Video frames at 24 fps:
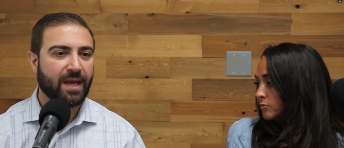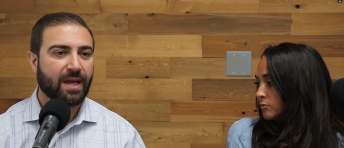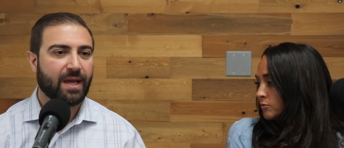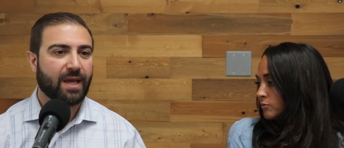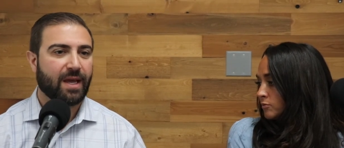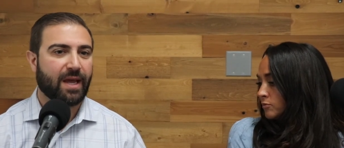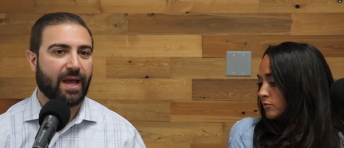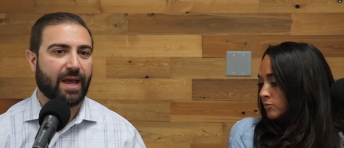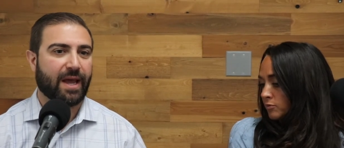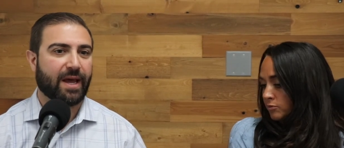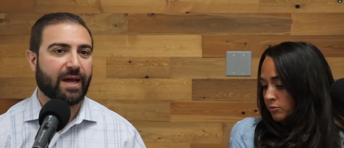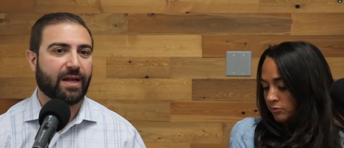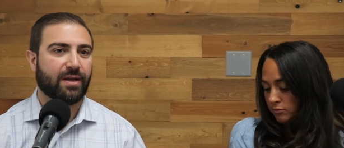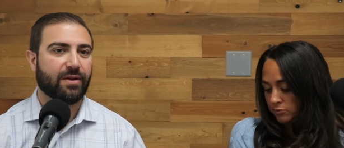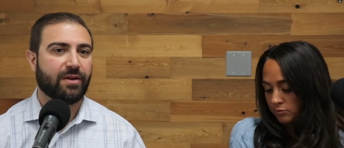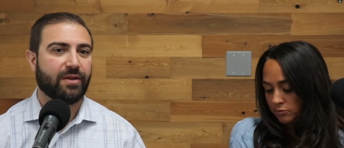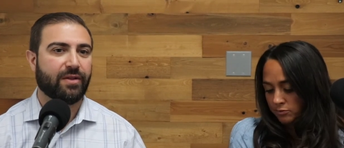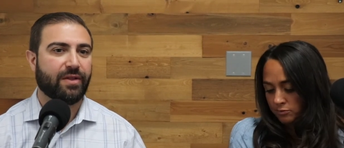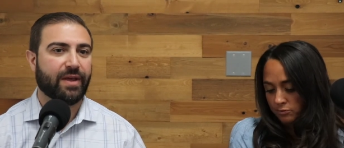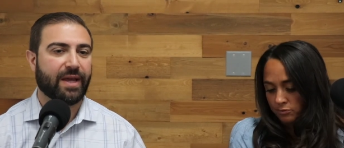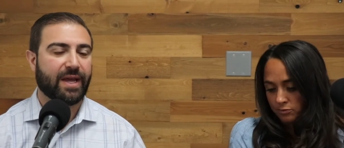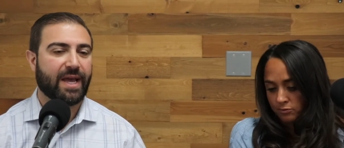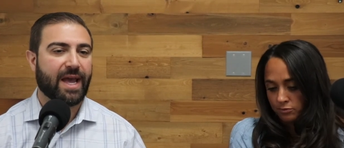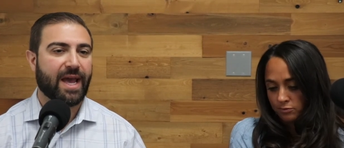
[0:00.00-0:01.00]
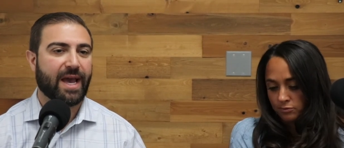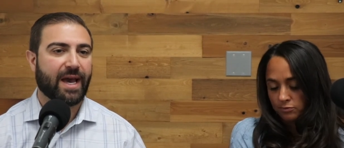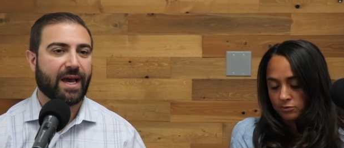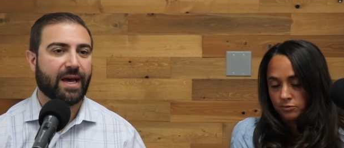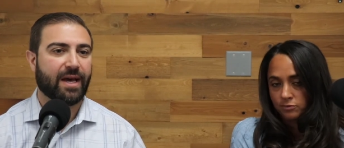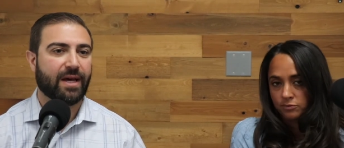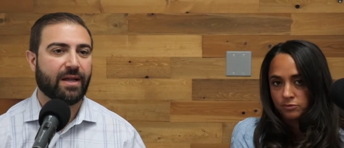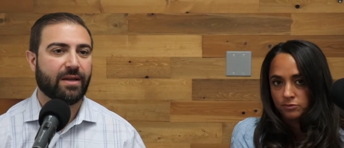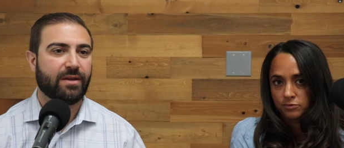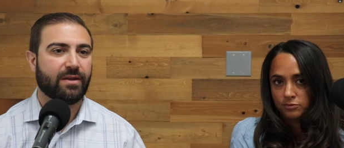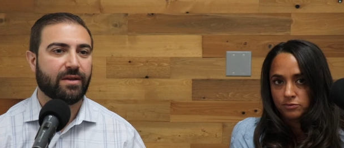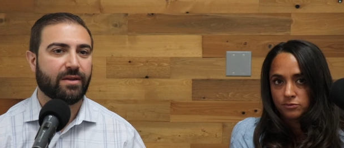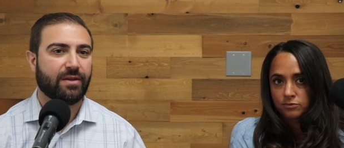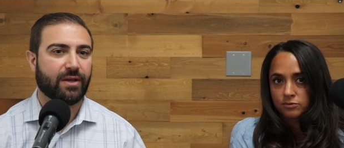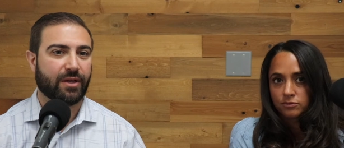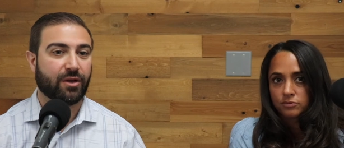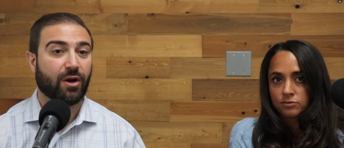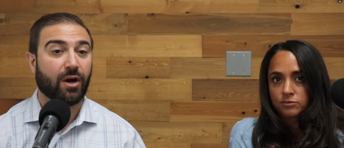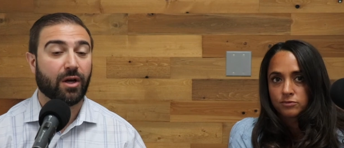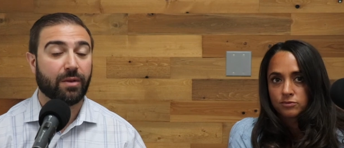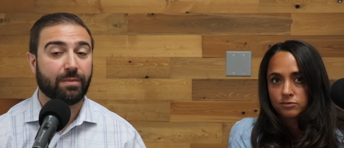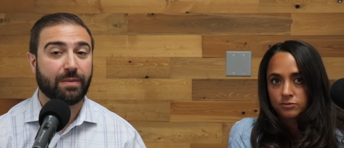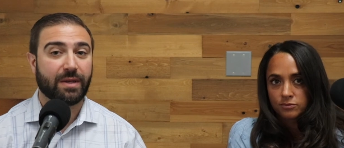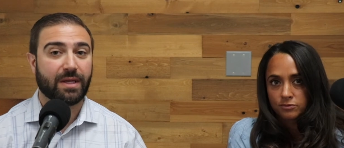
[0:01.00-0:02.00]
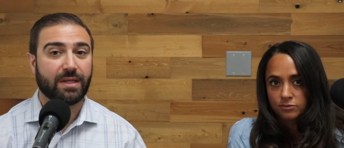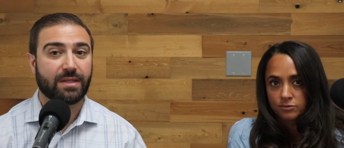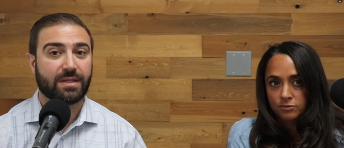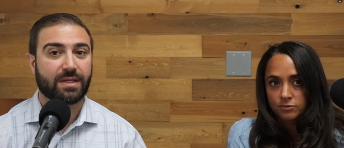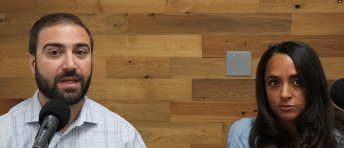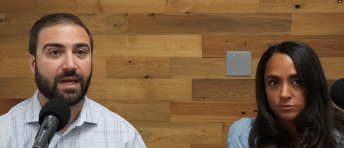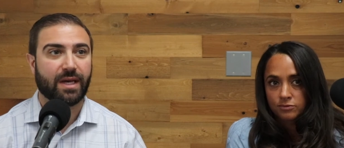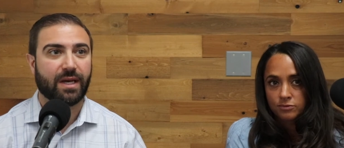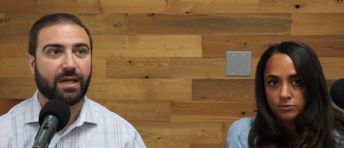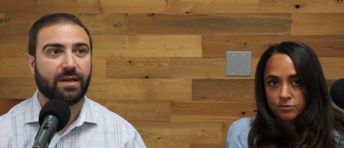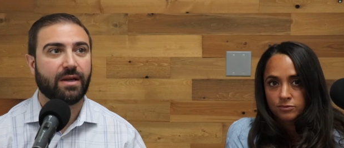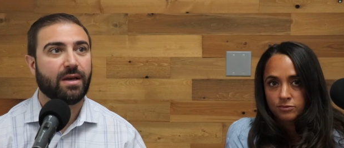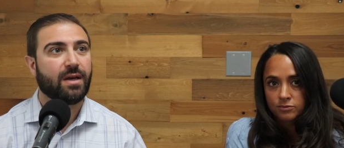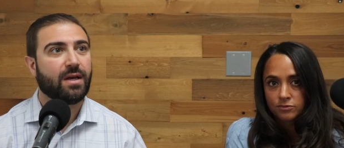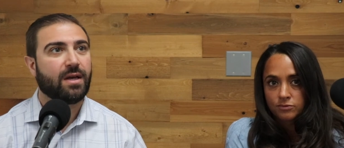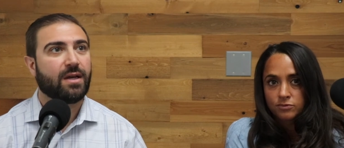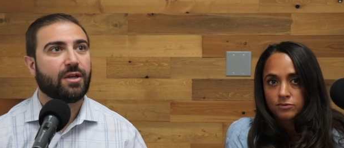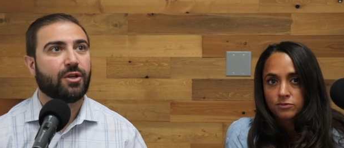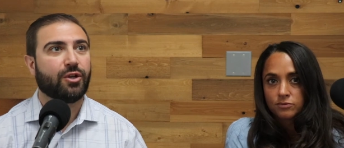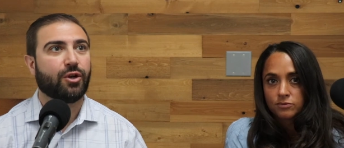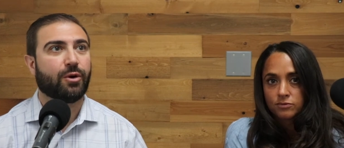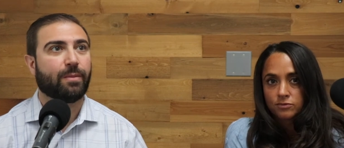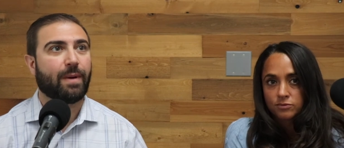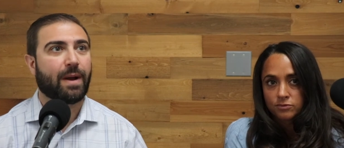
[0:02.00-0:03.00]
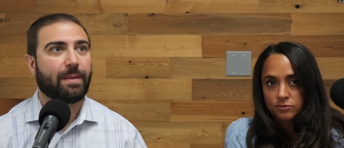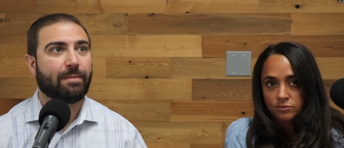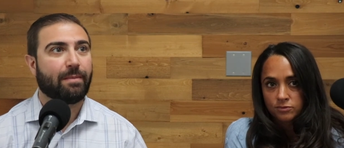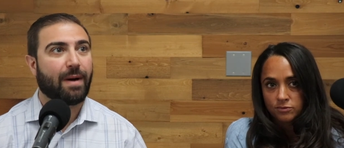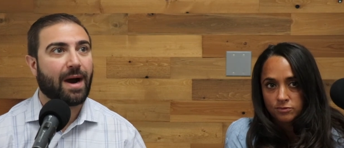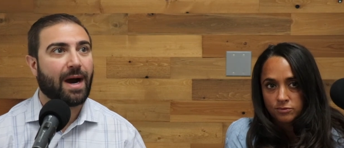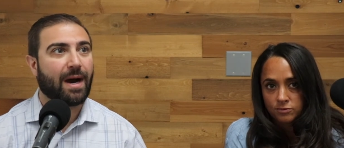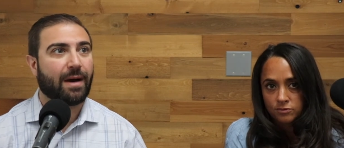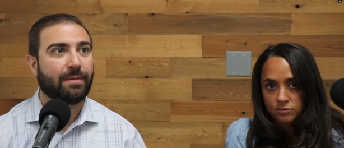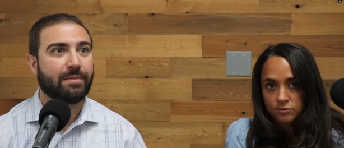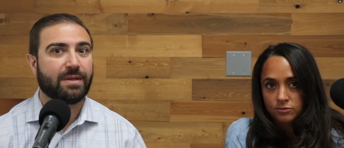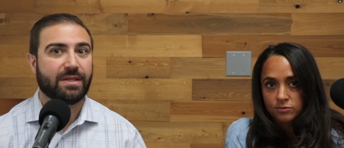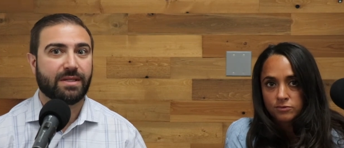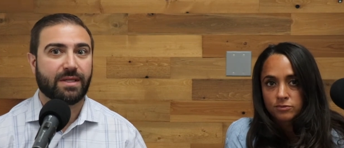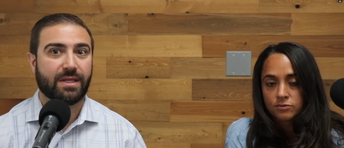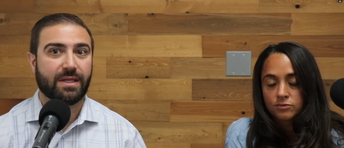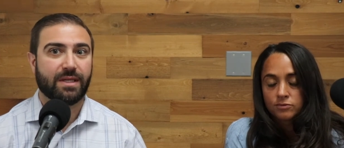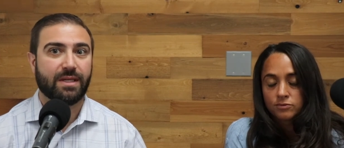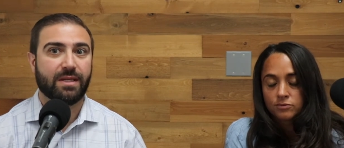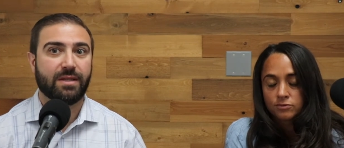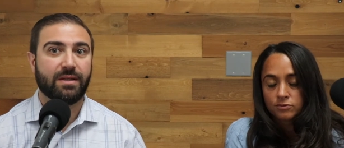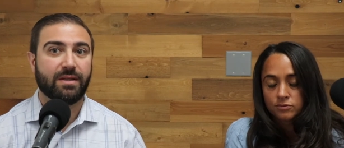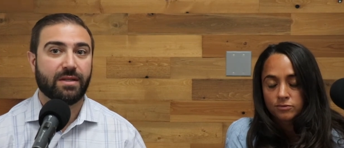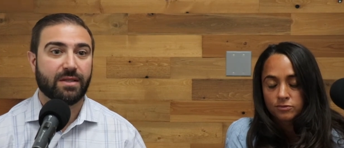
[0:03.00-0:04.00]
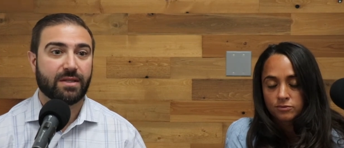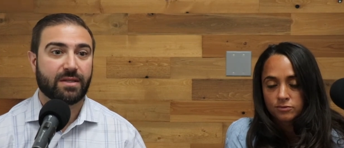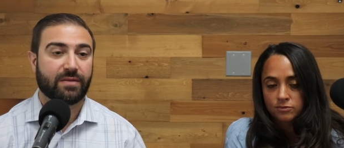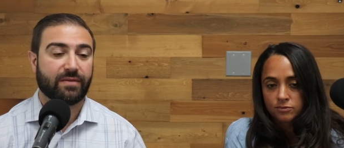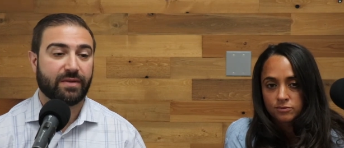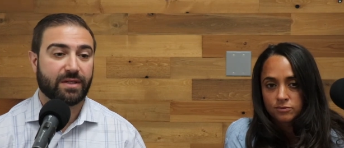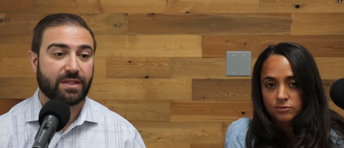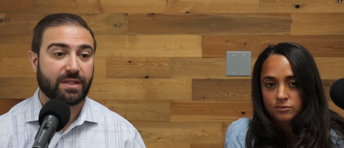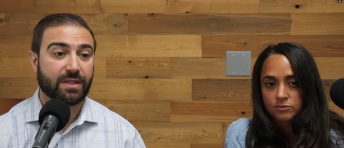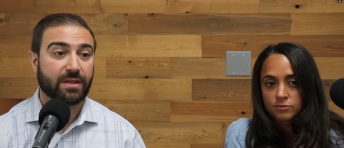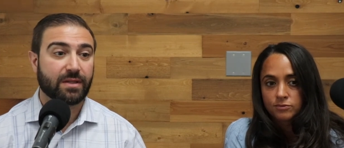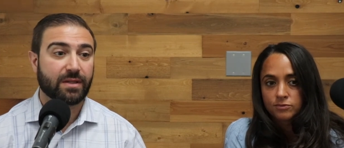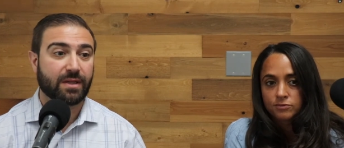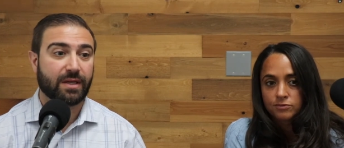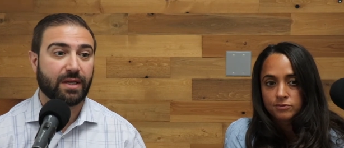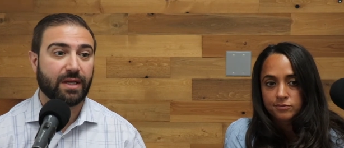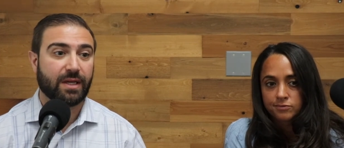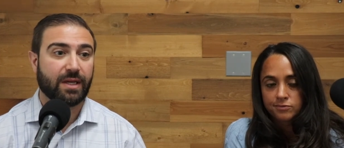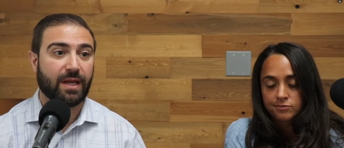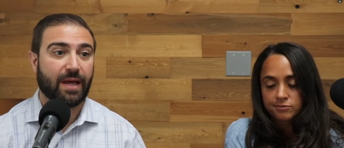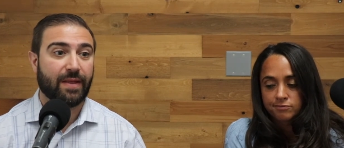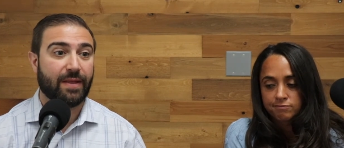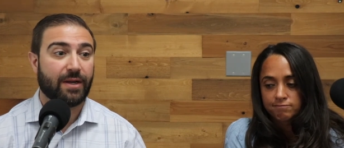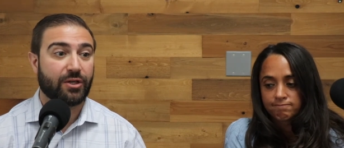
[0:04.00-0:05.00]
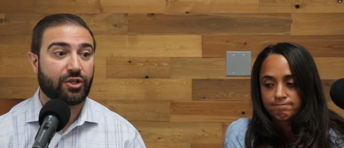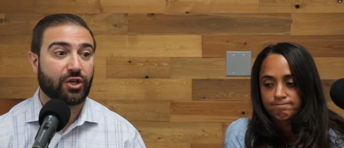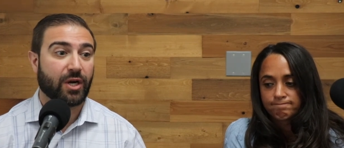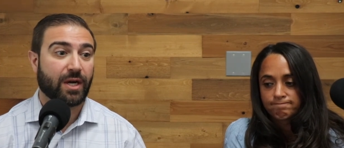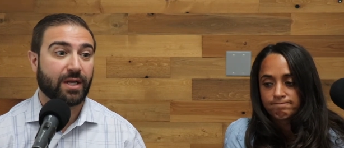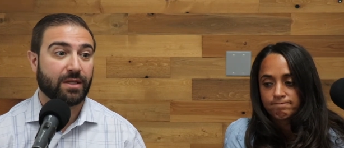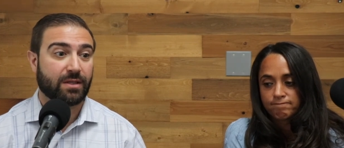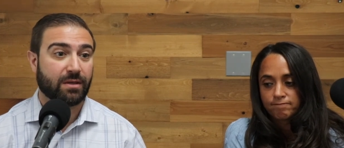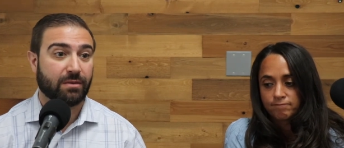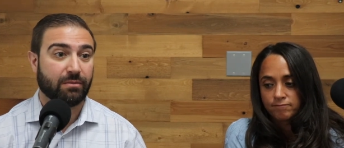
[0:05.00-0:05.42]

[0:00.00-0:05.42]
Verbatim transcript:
Speaker 1: and they had they called me and said, you know, my mom is in this facility and they're trying to